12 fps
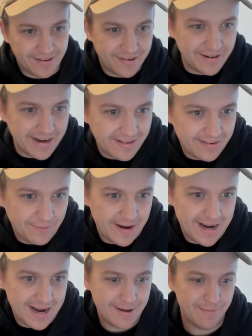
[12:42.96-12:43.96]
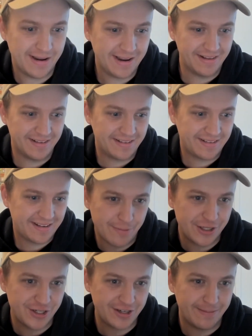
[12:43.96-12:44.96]
so I guess viem is
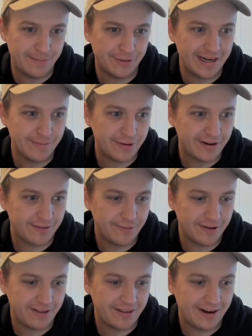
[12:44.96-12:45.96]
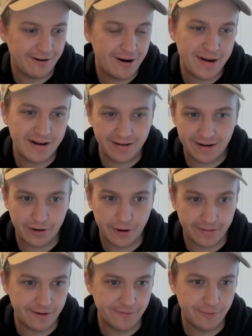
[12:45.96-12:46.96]
modular building blocks for Ethereum and
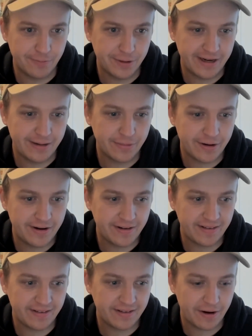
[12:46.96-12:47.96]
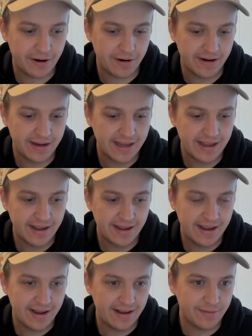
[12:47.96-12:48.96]
low-level building blocks. So
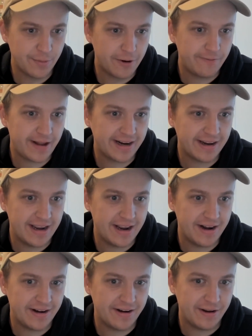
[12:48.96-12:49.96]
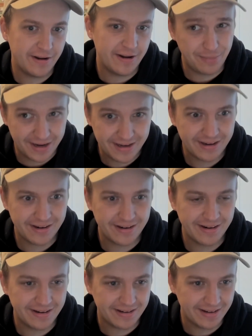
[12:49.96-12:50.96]
it's more of like an
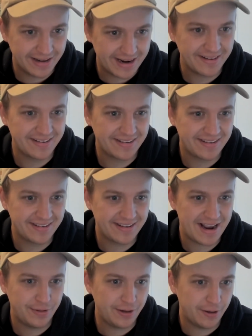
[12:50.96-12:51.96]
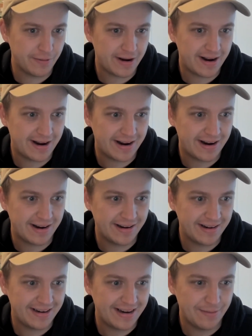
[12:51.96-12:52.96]
opinion-less pure
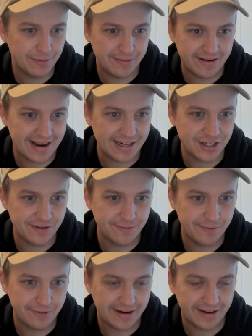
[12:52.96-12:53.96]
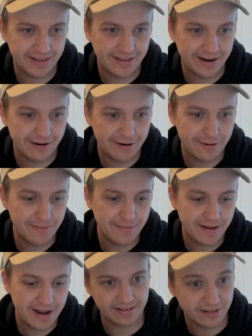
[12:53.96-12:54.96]
implementation for like Ethereum.
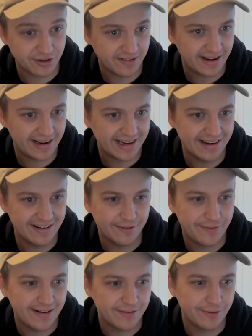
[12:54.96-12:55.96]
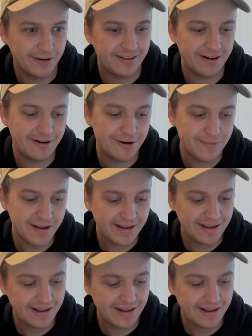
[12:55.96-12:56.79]
I guess I should say like interface for Ethereum.